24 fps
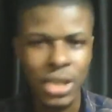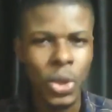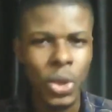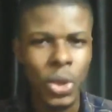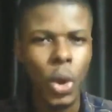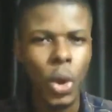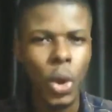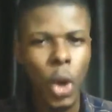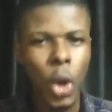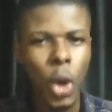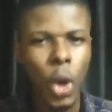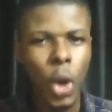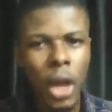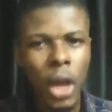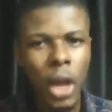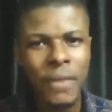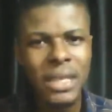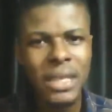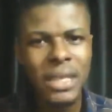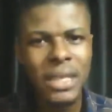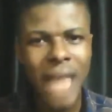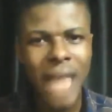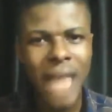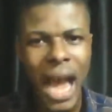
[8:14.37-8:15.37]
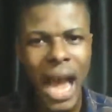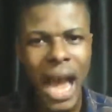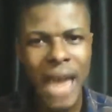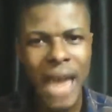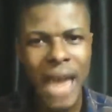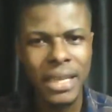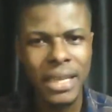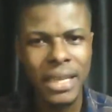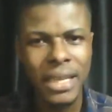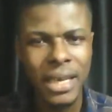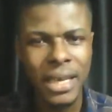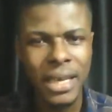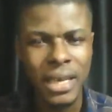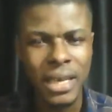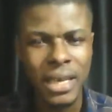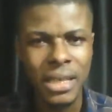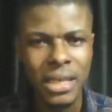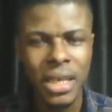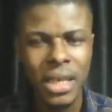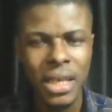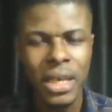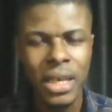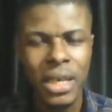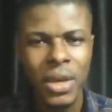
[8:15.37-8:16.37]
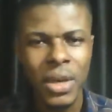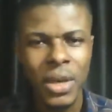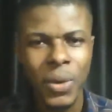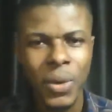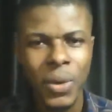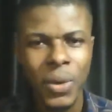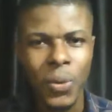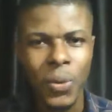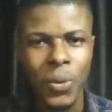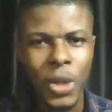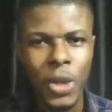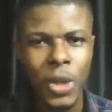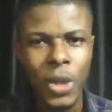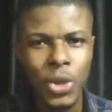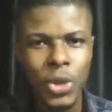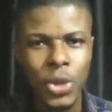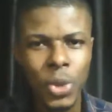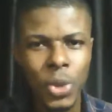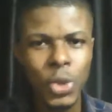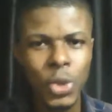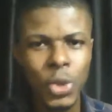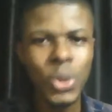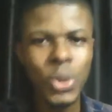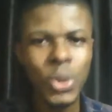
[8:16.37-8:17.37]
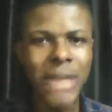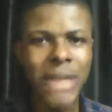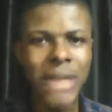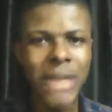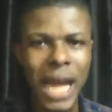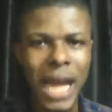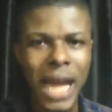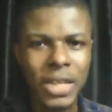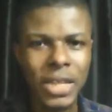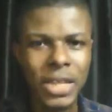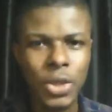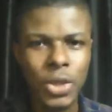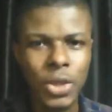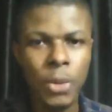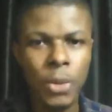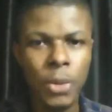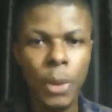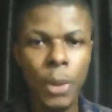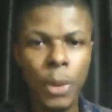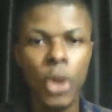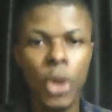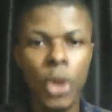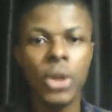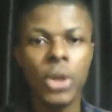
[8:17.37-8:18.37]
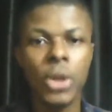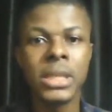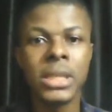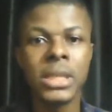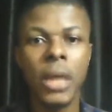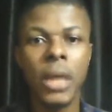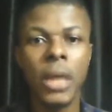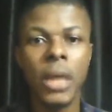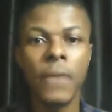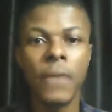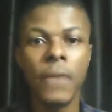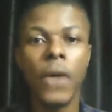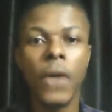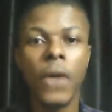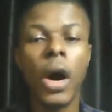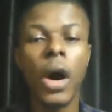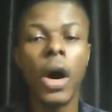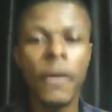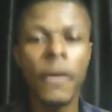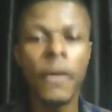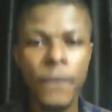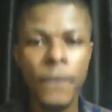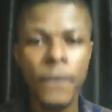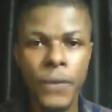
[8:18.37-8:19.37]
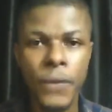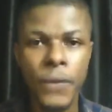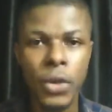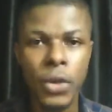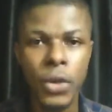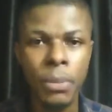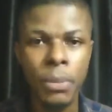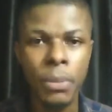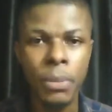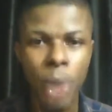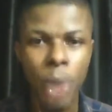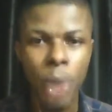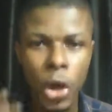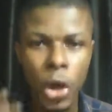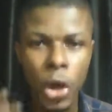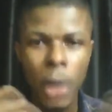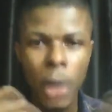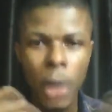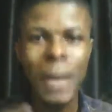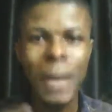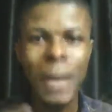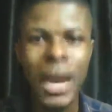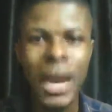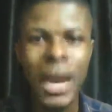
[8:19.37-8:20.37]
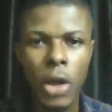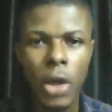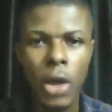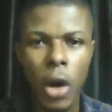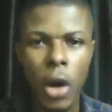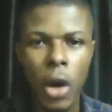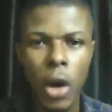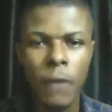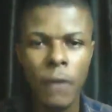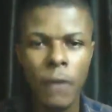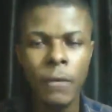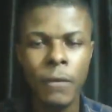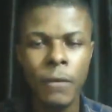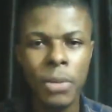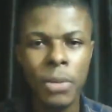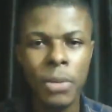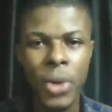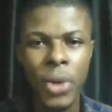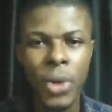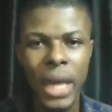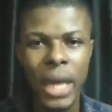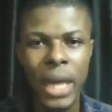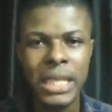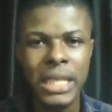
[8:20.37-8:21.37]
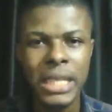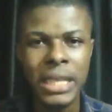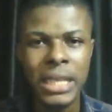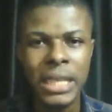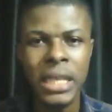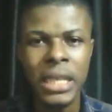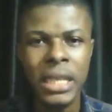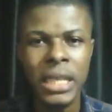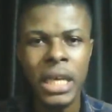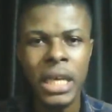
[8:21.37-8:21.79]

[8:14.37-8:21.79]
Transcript: So all of these ideas, when you do that, you block yourself off. You block your mind off from creating,